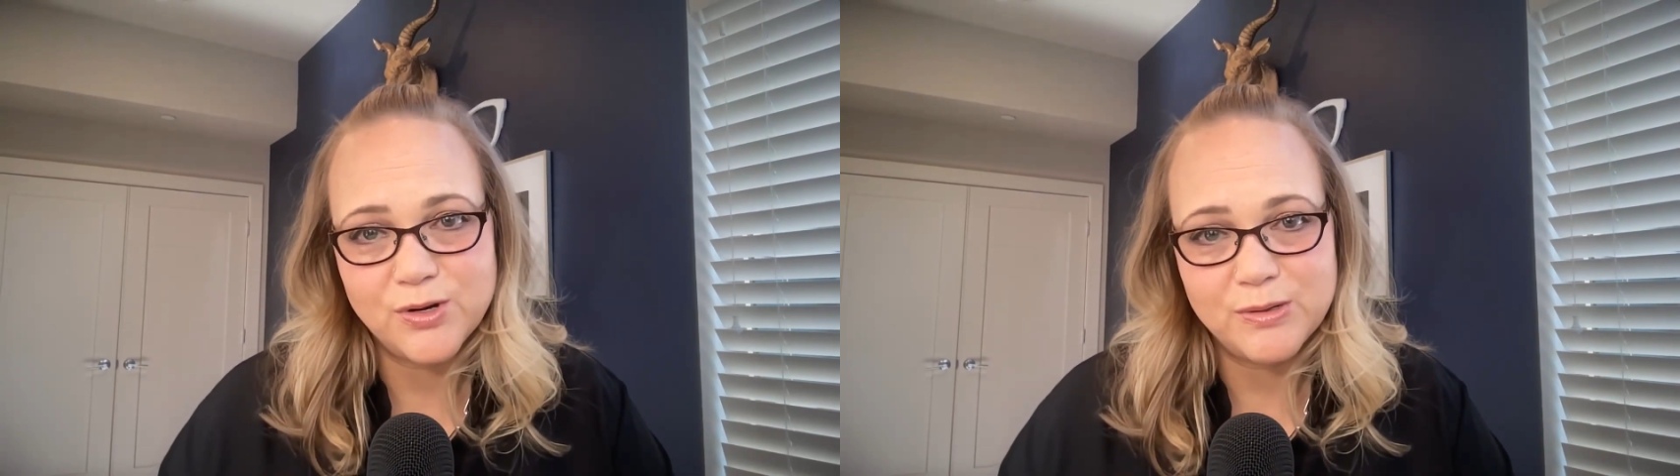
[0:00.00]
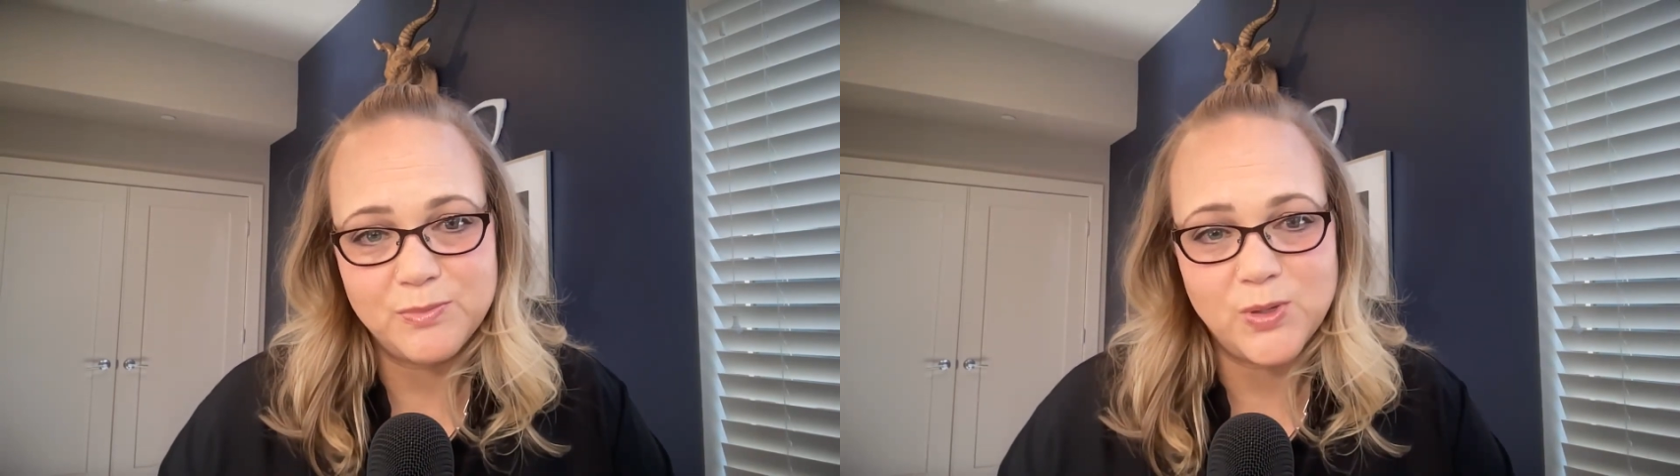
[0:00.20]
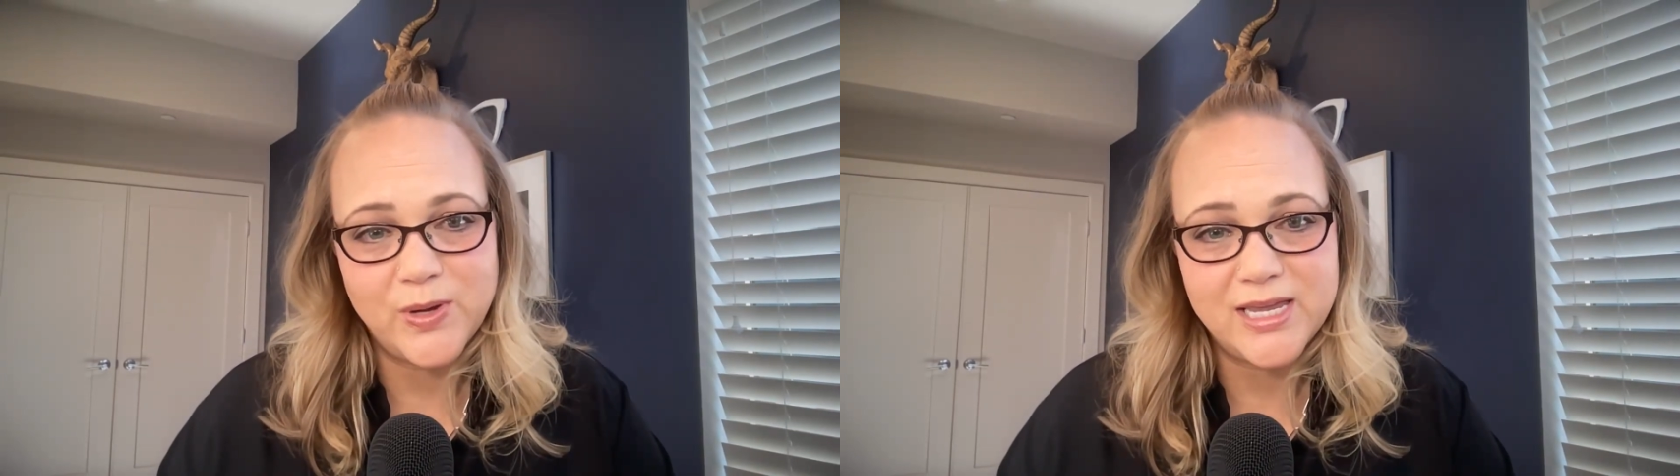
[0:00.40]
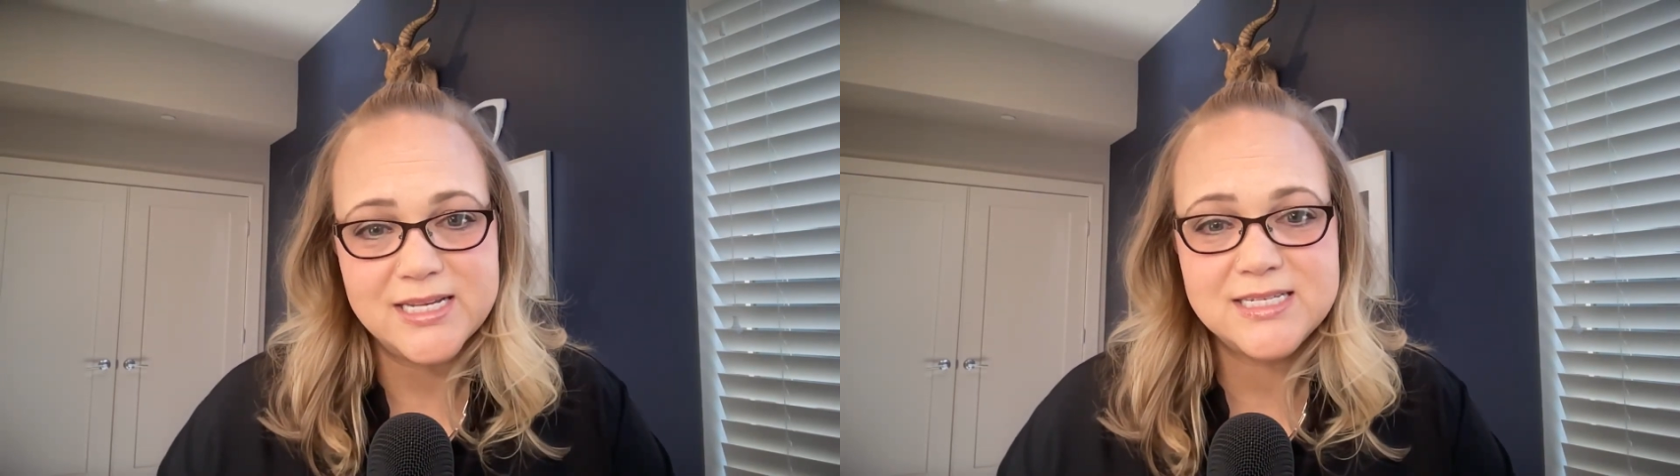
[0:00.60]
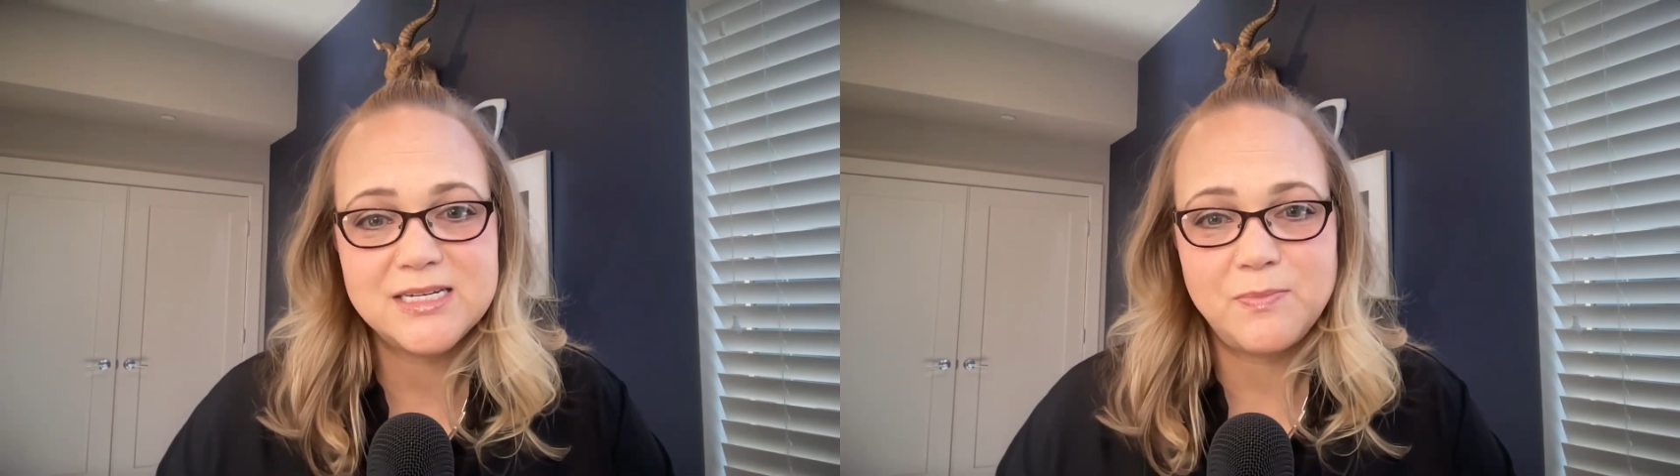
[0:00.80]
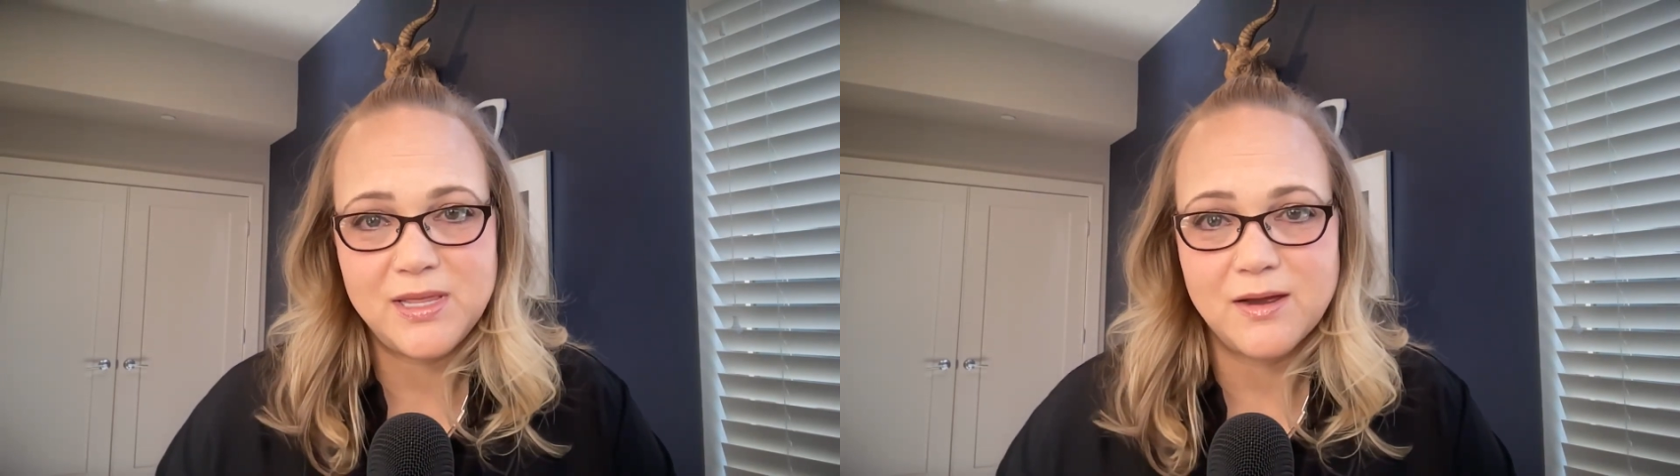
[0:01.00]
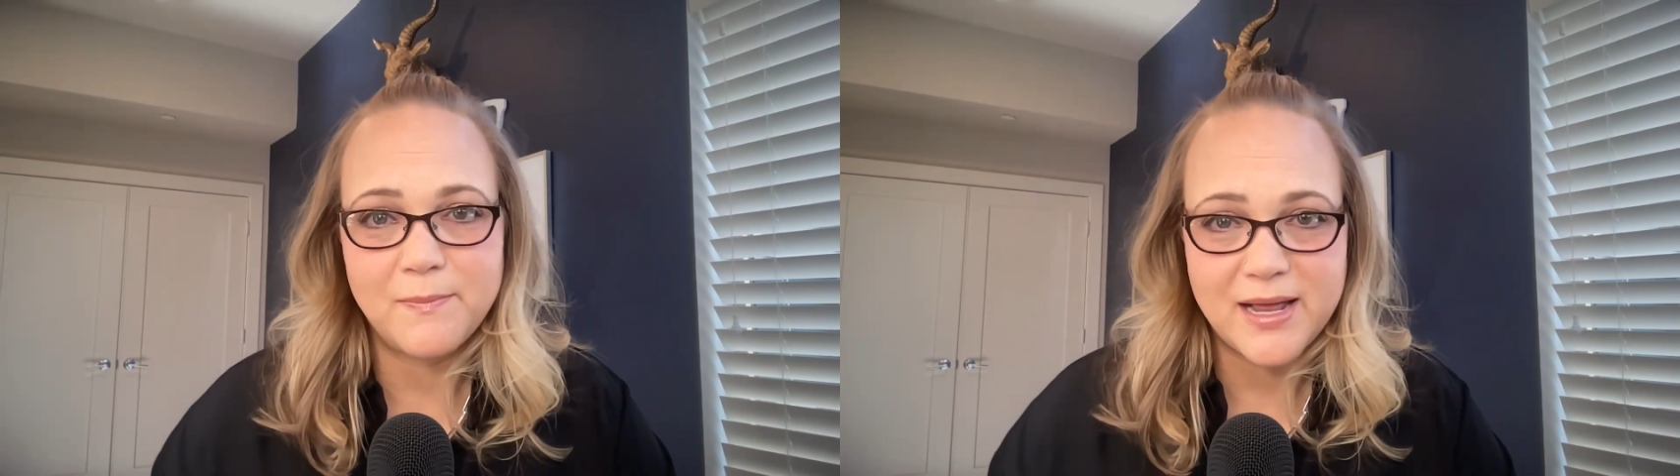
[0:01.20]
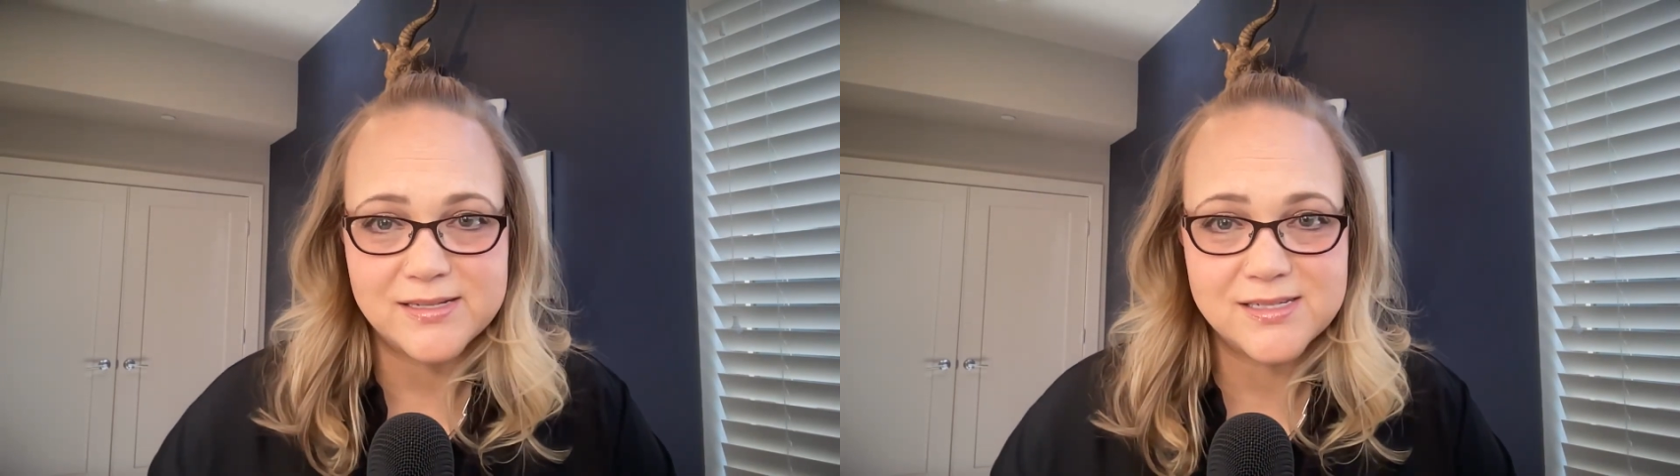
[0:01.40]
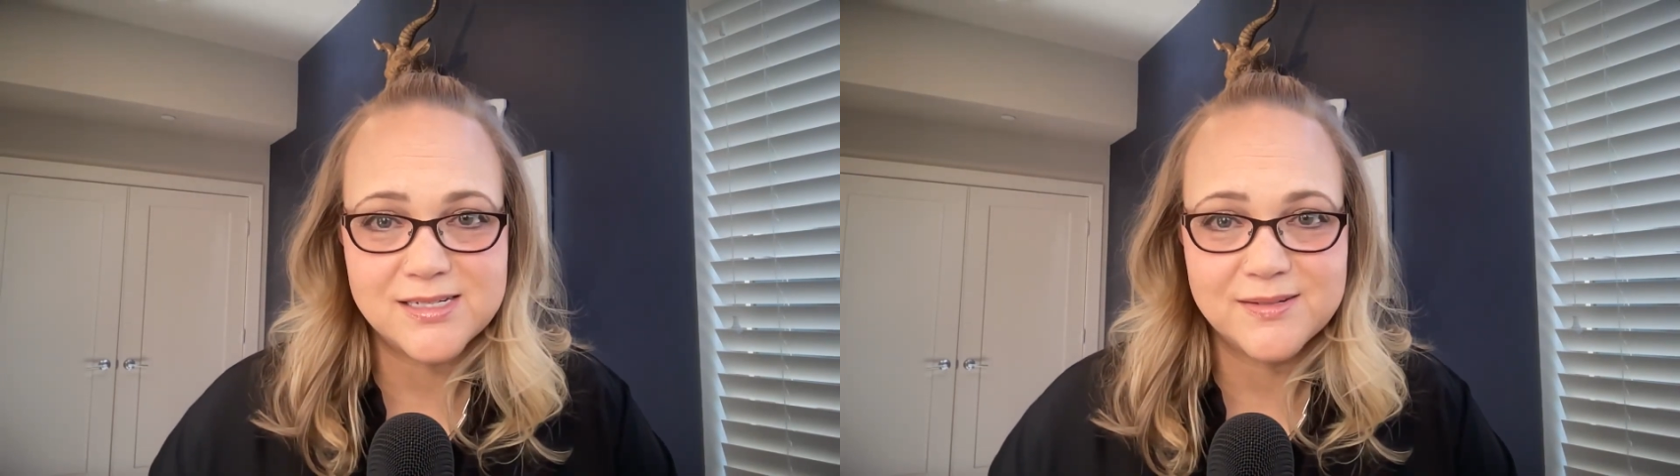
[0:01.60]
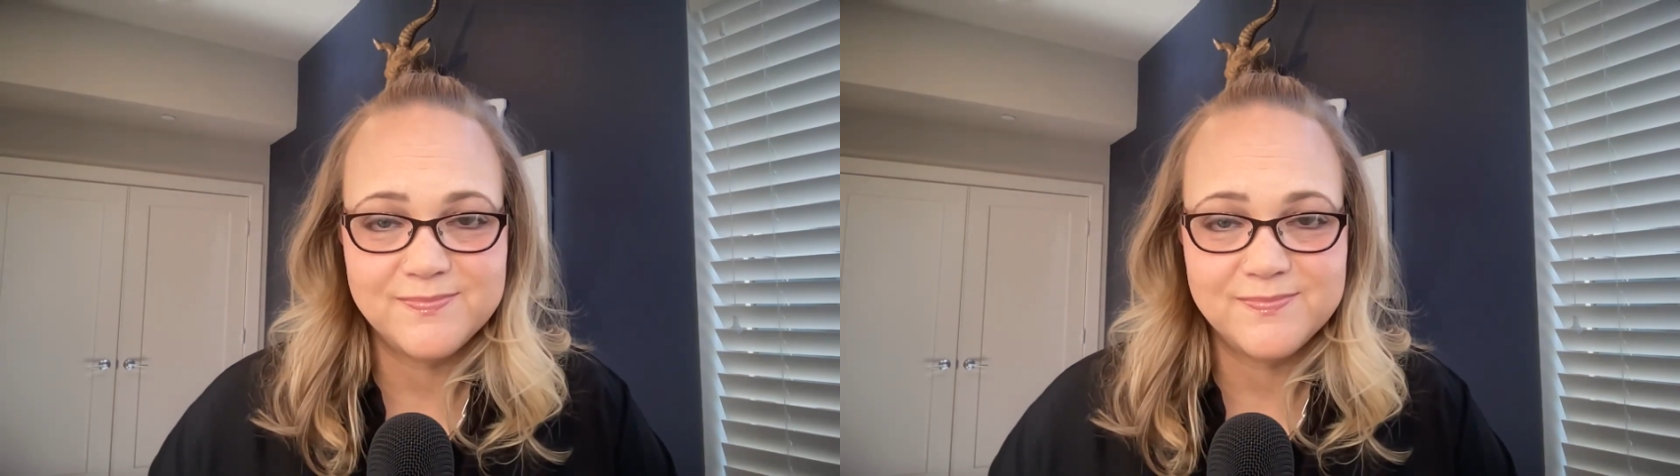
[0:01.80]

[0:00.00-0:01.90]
employees to be their best.